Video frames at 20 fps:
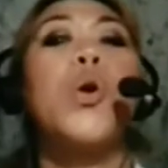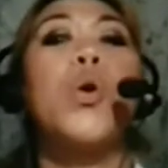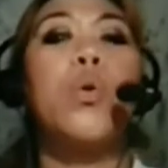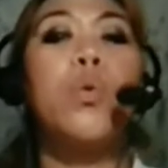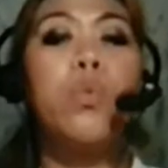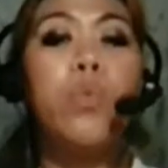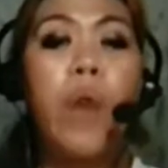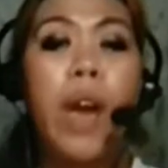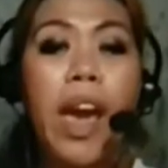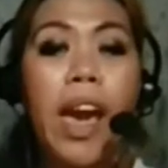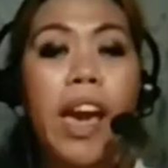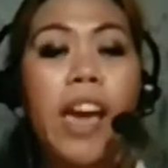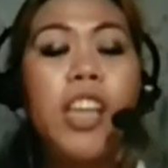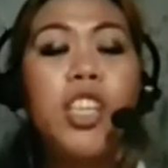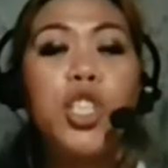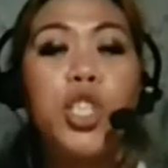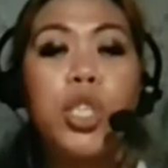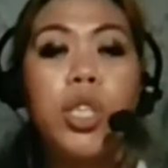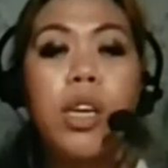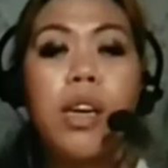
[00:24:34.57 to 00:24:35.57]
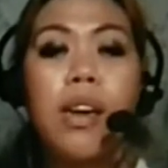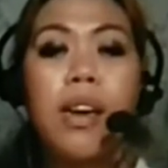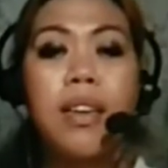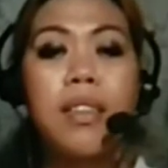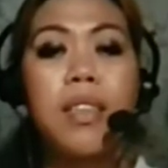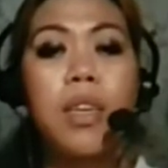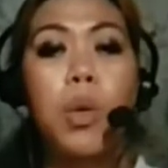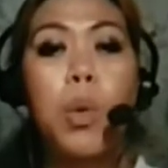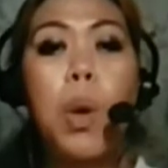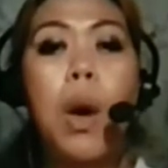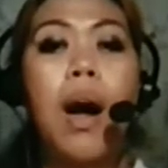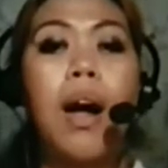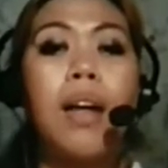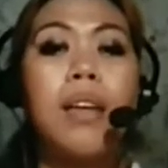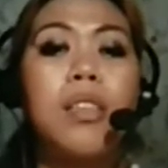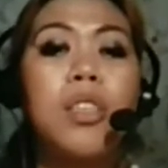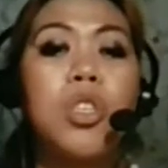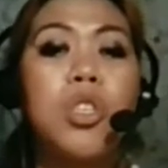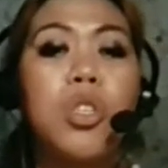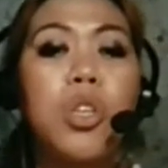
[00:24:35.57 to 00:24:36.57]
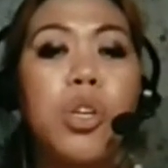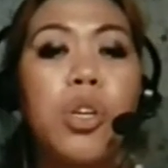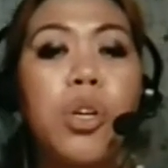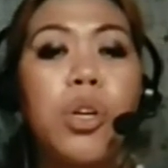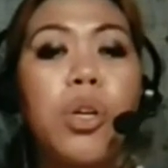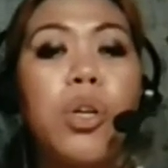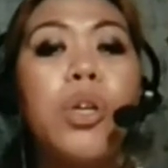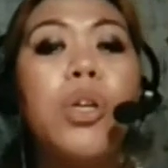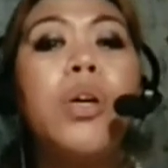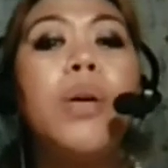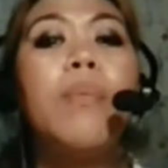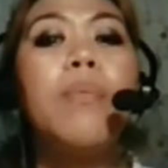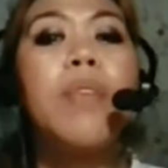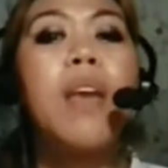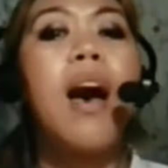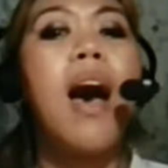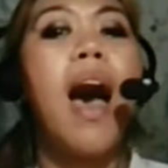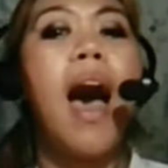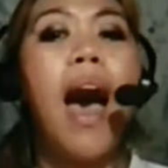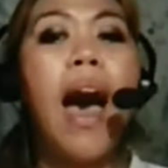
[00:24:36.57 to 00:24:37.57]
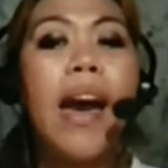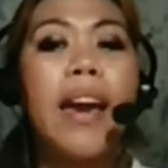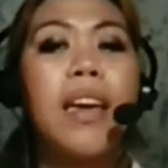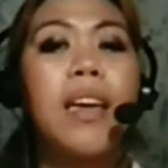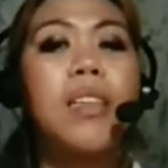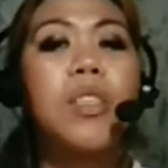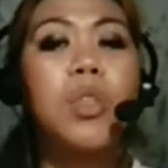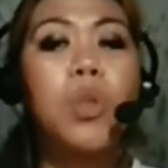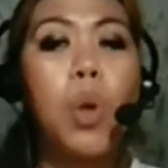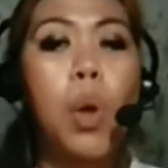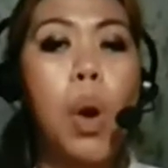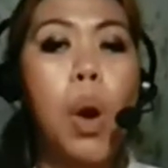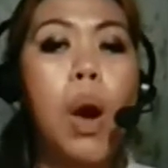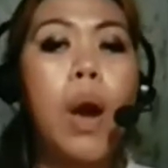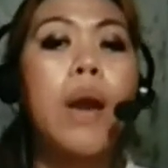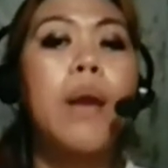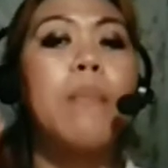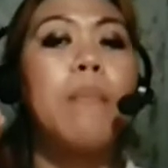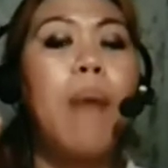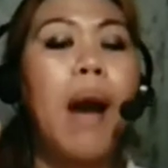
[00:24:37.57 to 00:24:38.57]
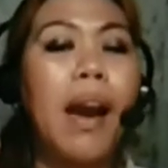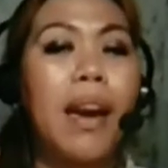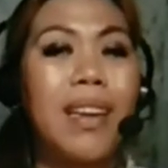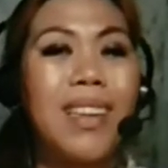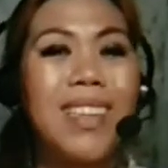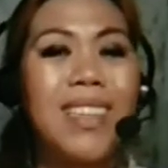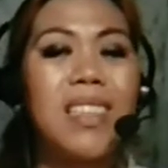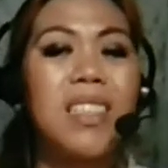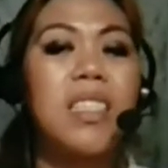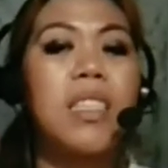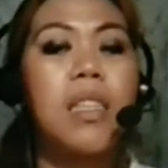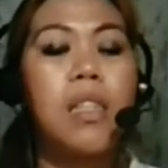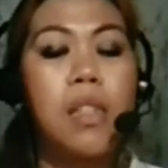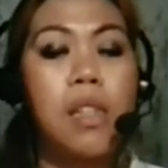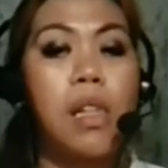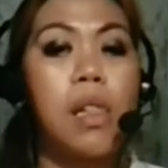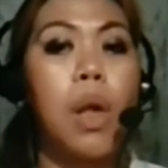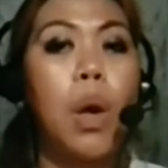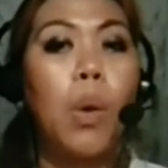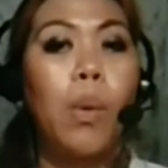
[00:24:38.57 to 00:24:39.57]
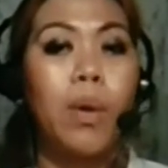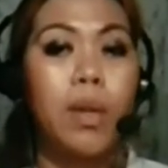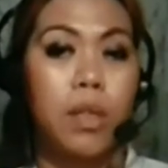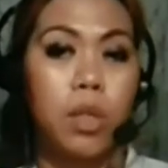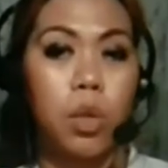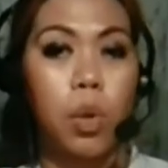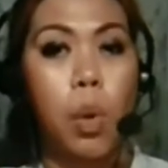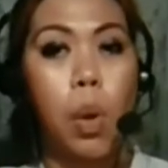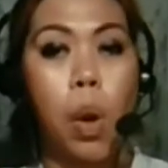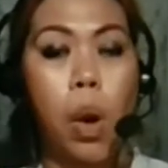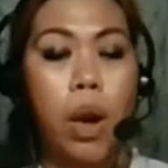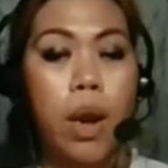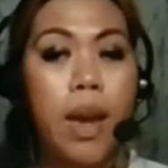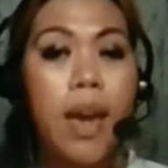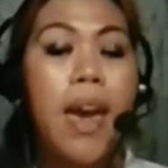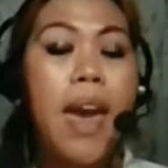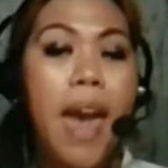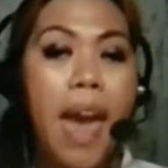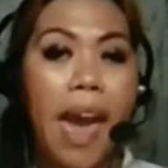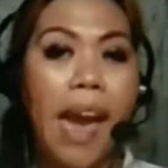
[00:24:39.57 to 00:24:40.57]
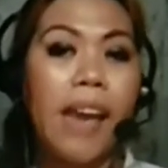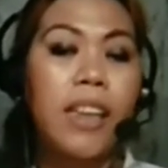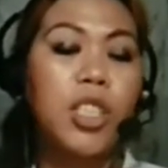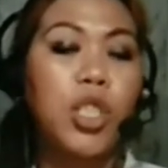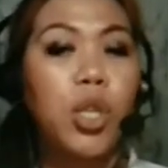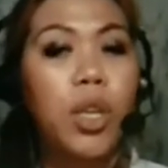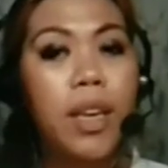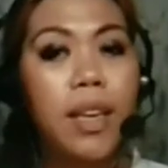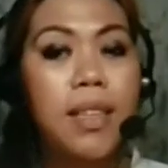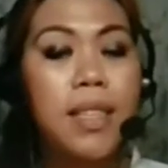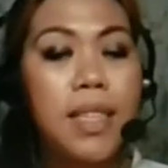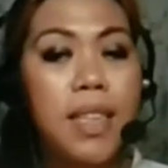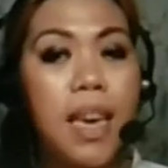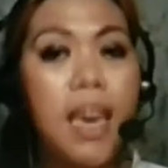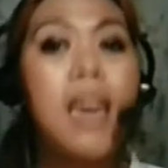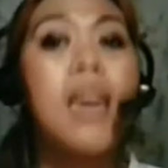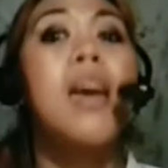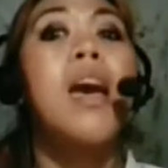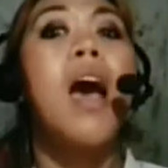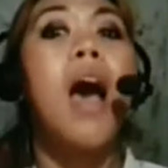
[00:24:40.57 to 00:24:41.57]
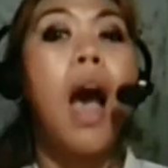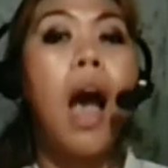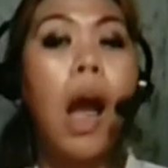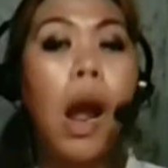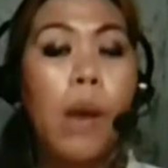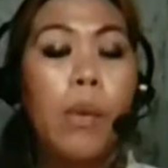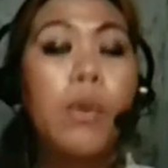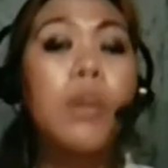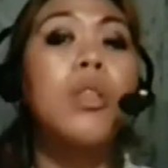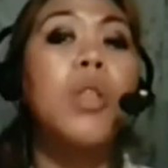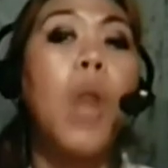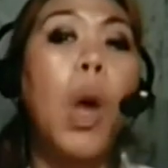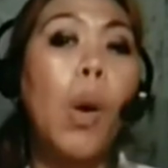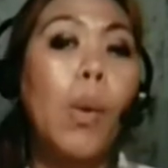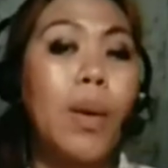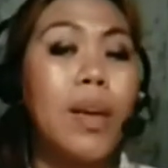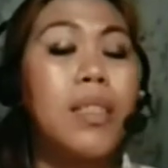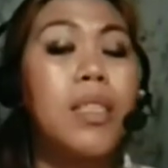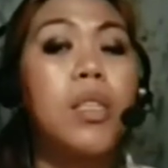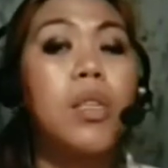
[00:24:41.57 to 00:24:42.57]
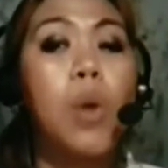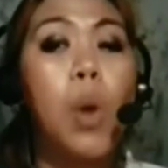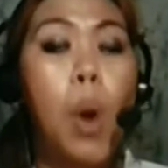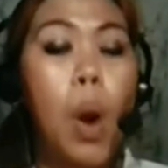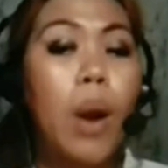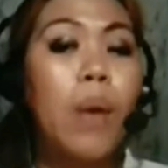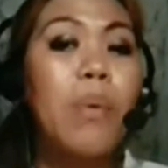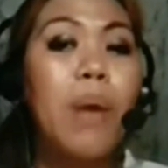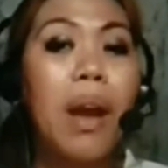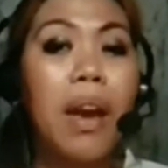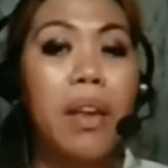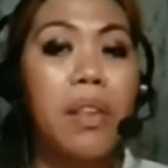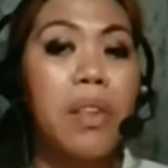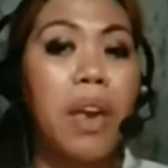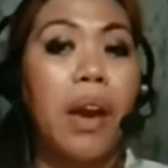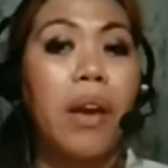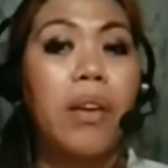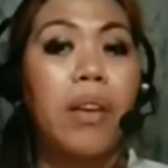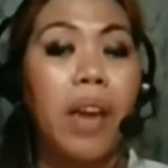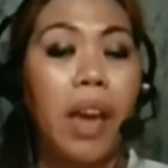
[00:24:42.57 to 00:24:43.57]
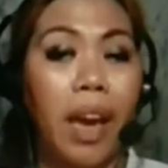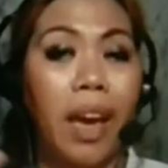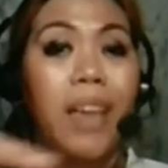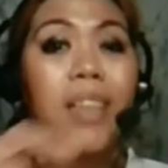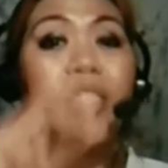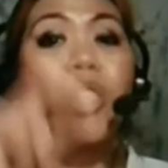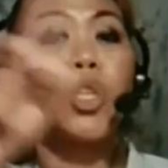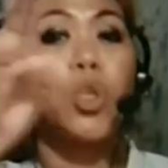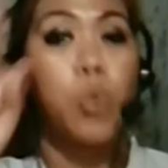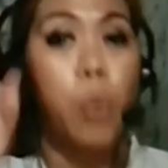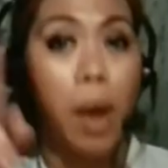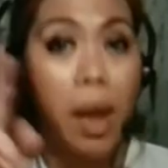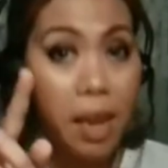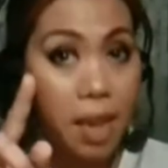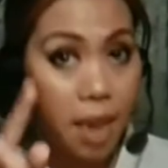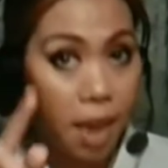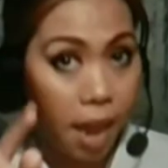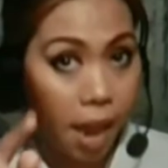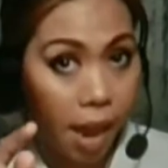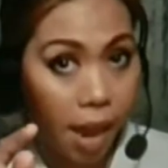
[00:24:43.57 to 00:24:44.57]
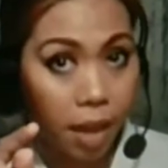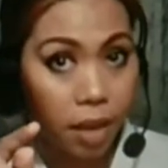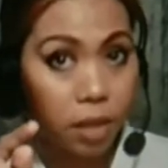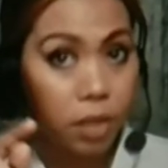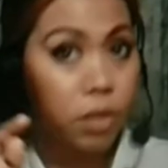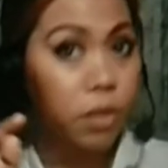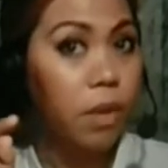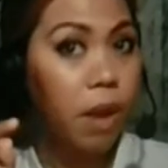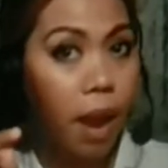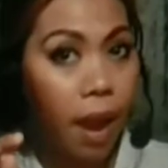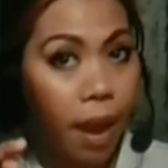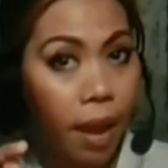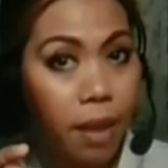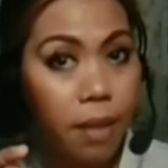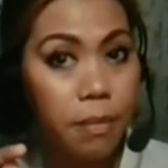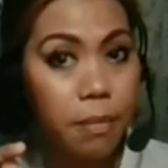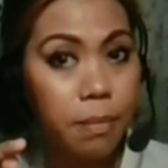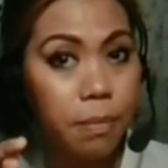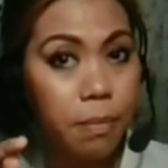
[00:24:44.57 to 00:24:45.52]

Range is equals to highest score minus the lowest score. As you can see, our lowest score right there is 28, right?